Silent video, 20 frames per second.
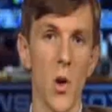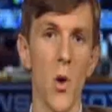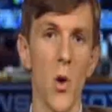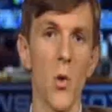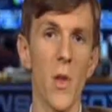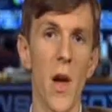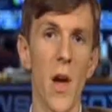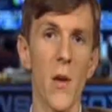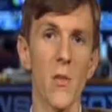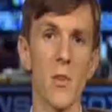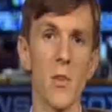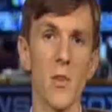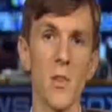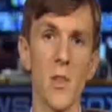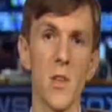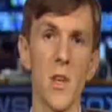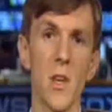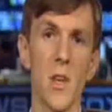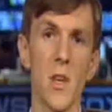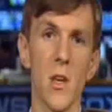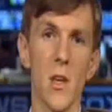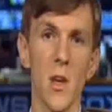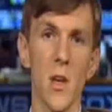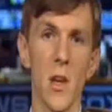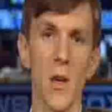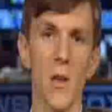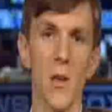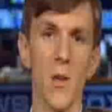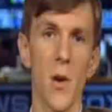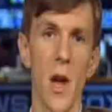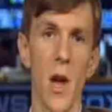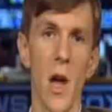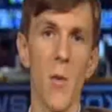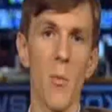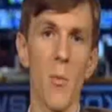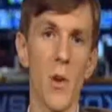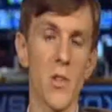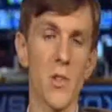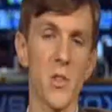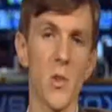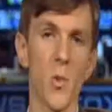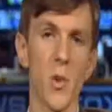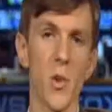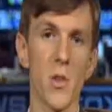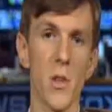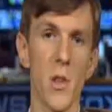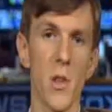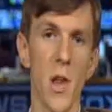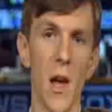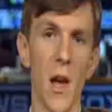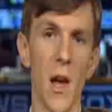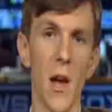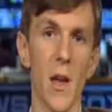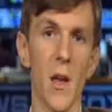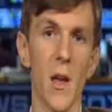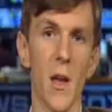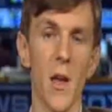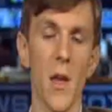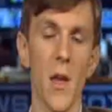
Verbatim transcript: hold out and see you know how much they're willing to lie,